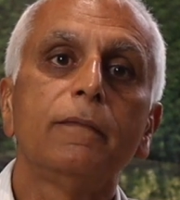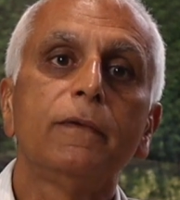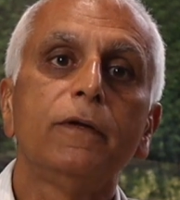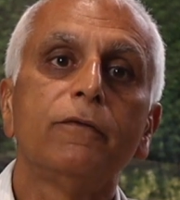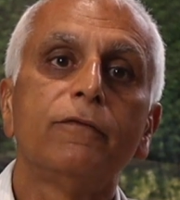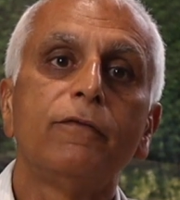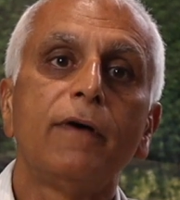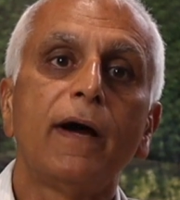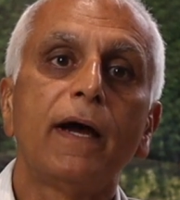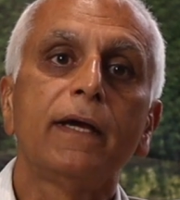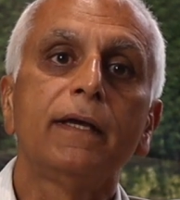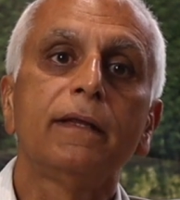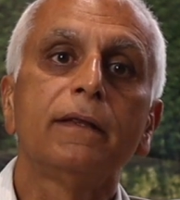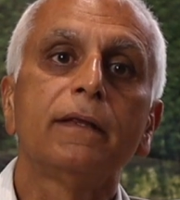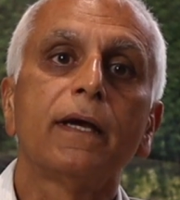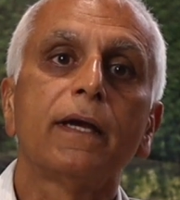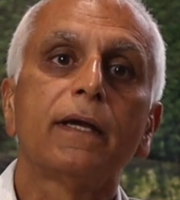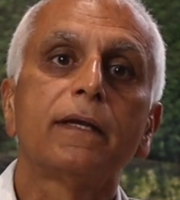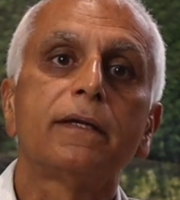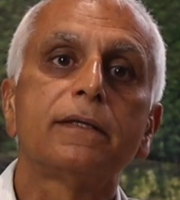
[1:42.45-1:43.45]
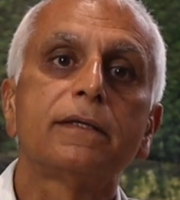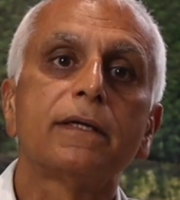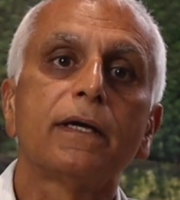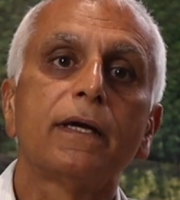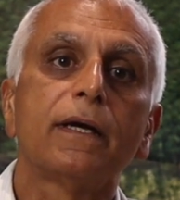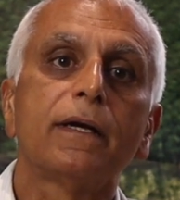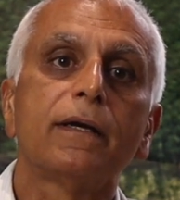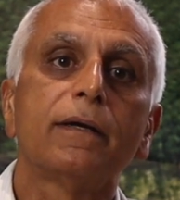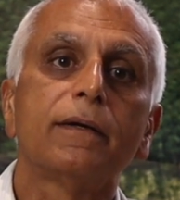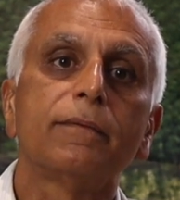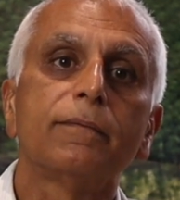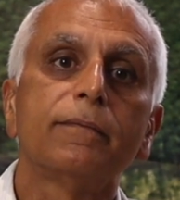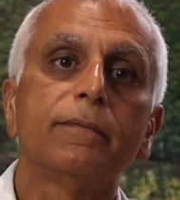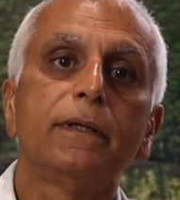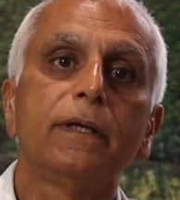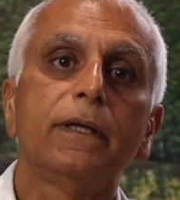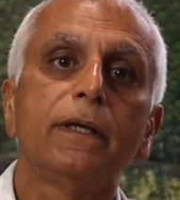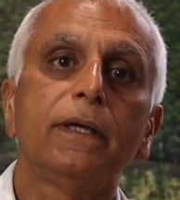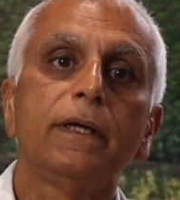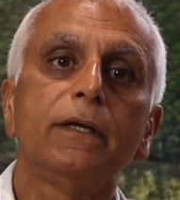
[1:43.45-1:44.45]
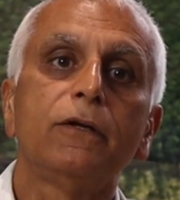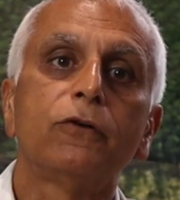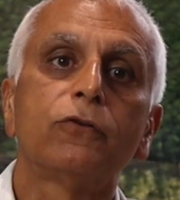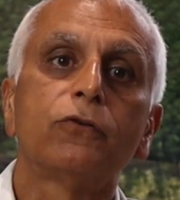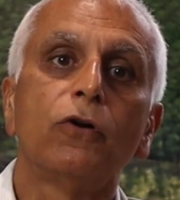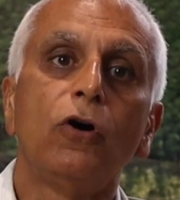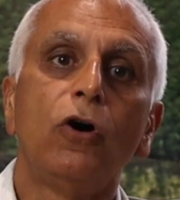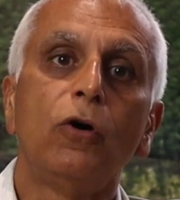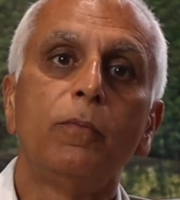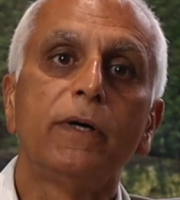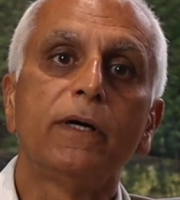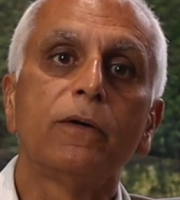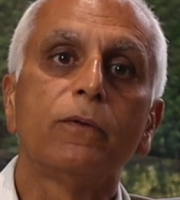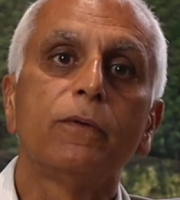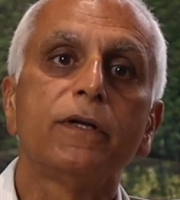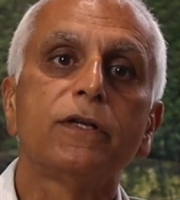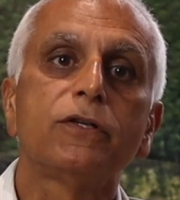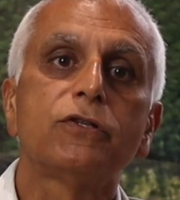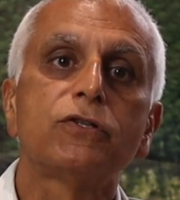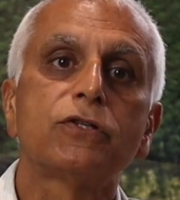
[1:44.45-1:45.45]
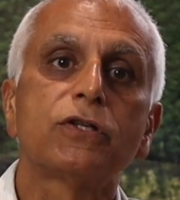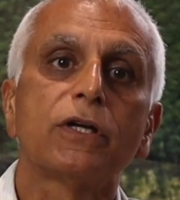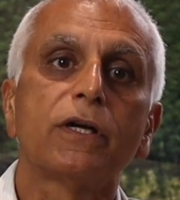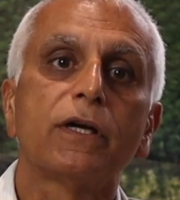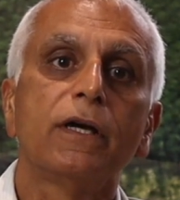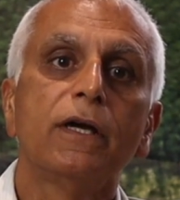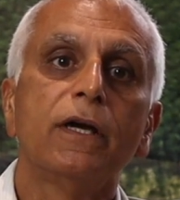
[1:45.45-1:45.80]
you find that the trauma which